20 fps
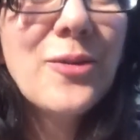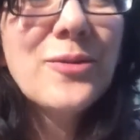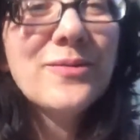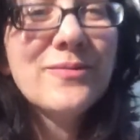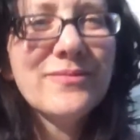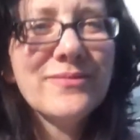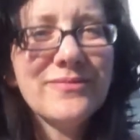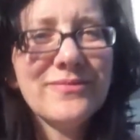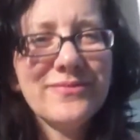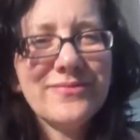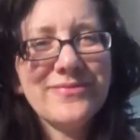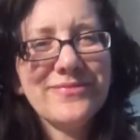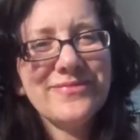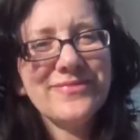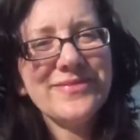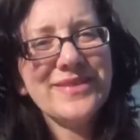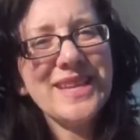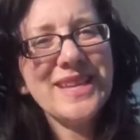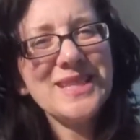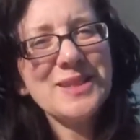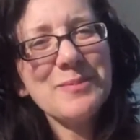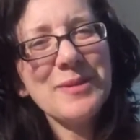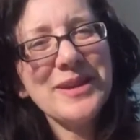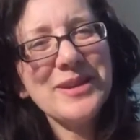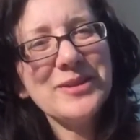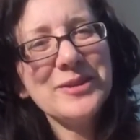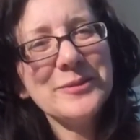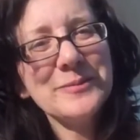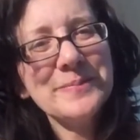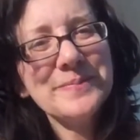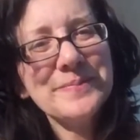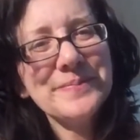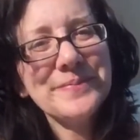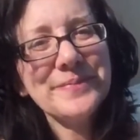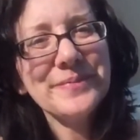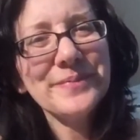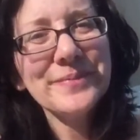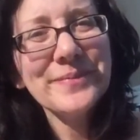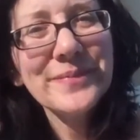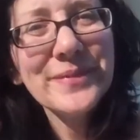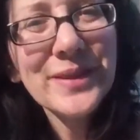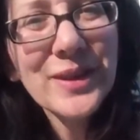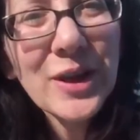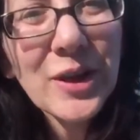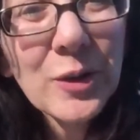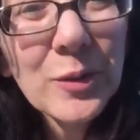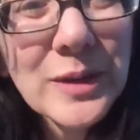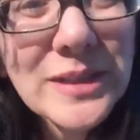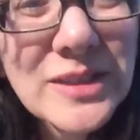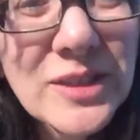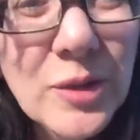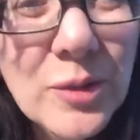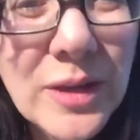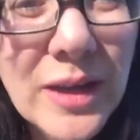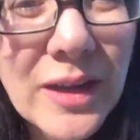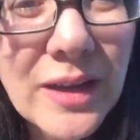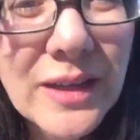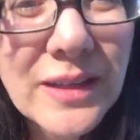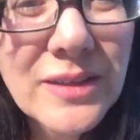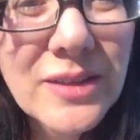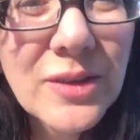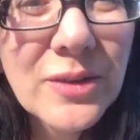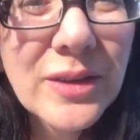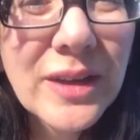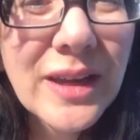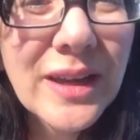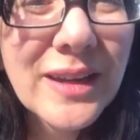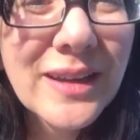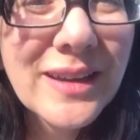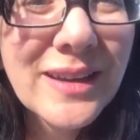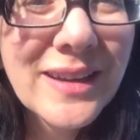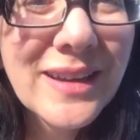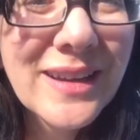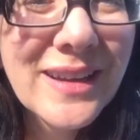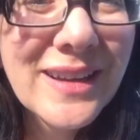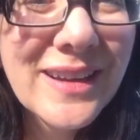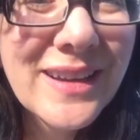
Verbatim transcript: Oh, thanks, Michael. Always so kind. Okay.